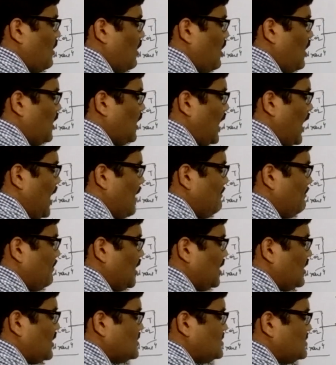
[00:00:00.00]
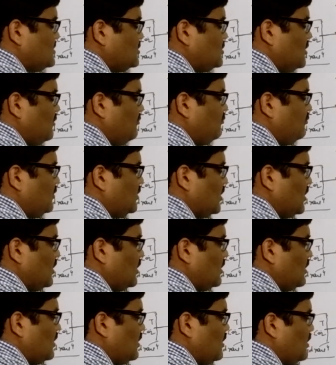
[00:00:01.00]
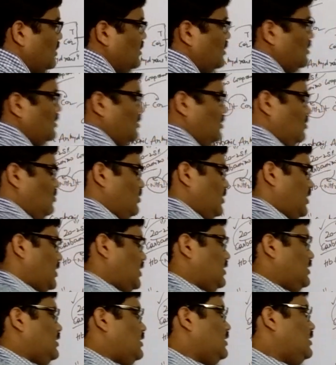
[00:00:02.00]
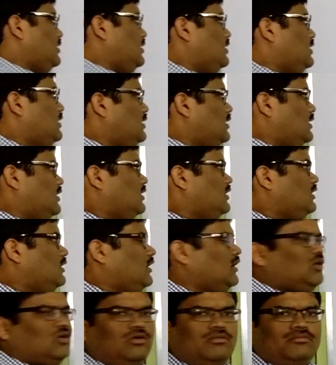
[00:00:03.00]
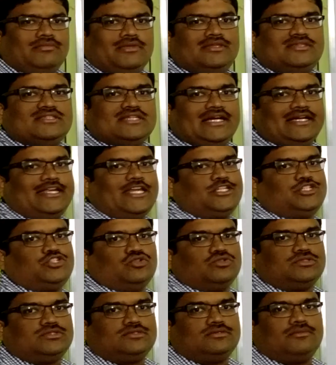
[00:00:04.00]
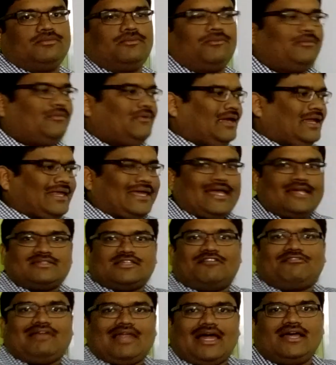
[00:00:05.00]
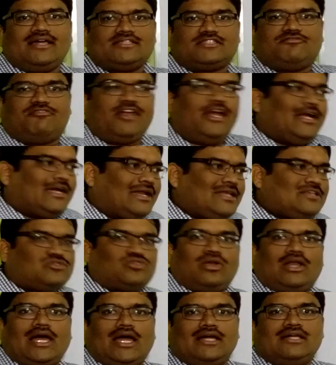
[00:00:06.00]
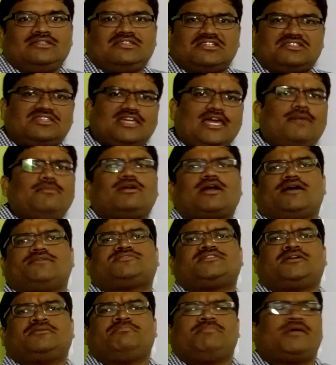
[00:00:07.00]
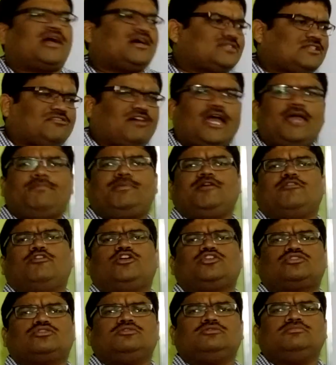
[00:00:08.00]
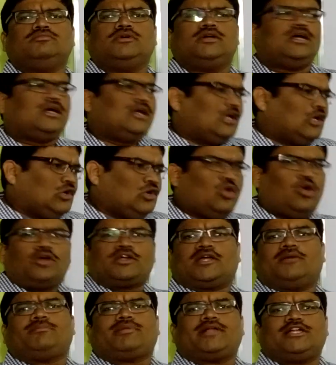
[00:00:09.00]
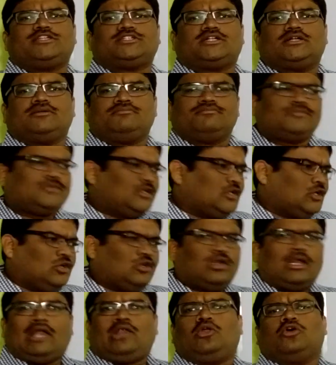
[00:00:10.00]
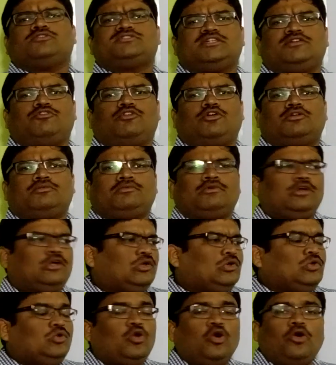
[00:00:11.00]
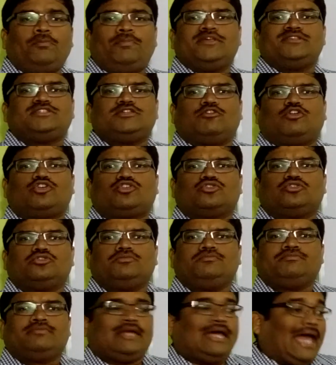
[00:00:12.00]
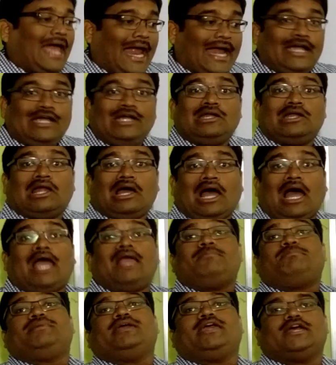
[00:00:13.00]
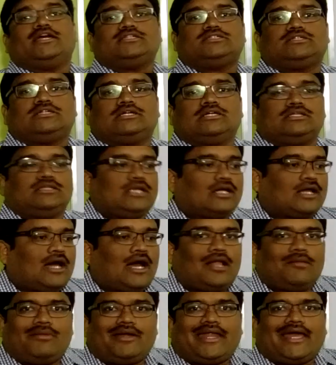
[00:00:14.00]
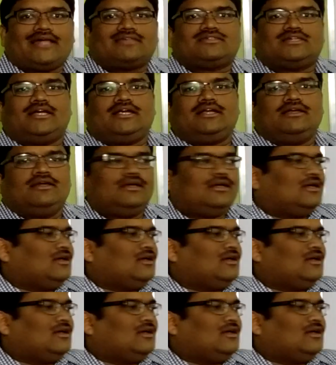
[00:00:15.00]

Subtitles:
Or Hamburger's shift. Okay. It is a tissues. In case of lungs, when it reaches to lungs, the same concept. Because of high PO2, low temperature, low PCO2 and high pH, the carbon dioxide,